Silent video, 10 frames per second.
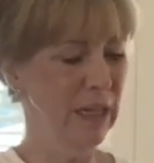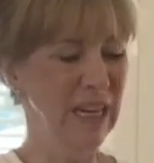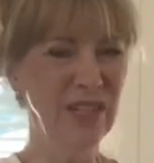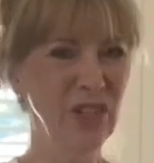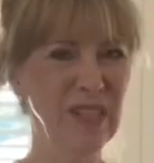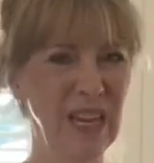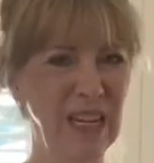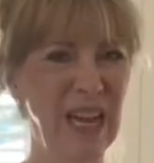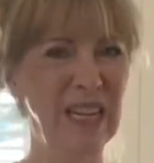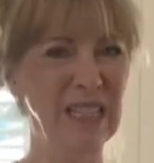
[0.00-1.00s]
it's just going to
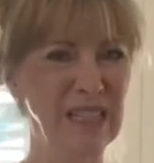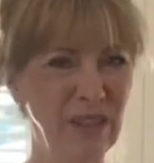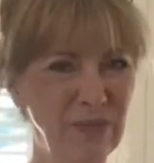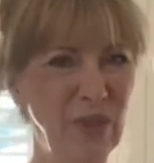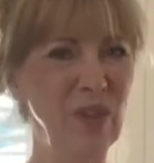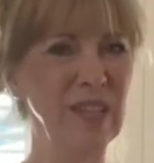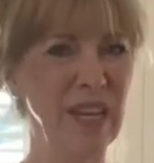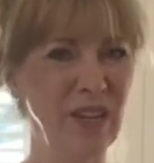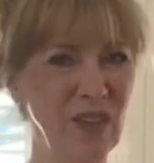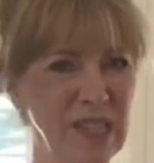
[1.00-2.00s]
the food is going
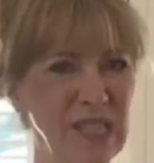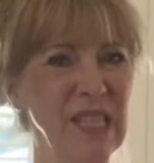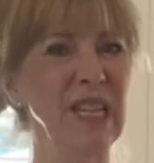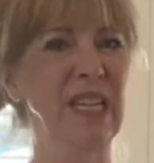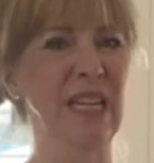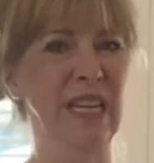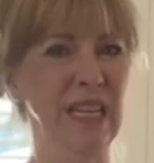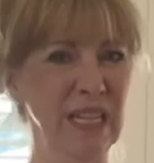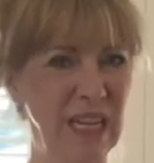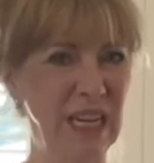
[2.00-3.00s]
to just sit in it
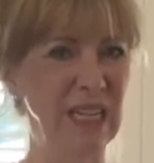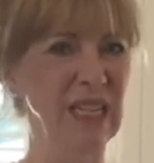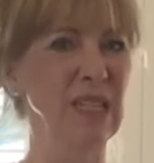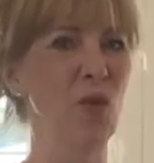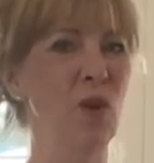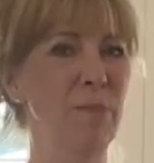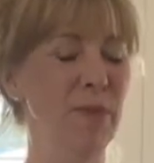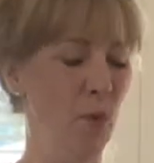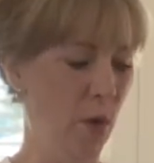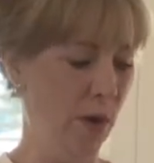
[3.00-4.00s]
and soak up the
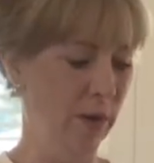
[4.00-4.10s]
oil.